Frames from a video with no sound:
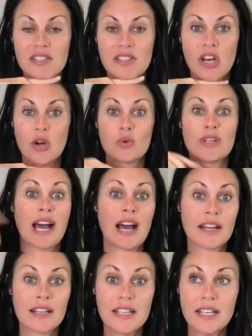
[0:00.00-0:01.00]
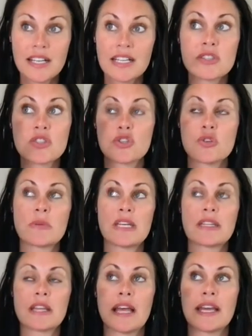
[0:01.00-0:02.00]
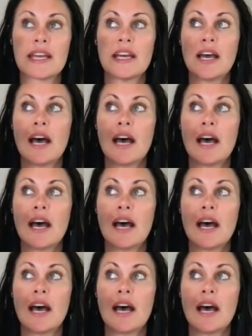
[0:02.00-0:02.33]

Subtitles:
So not consuming like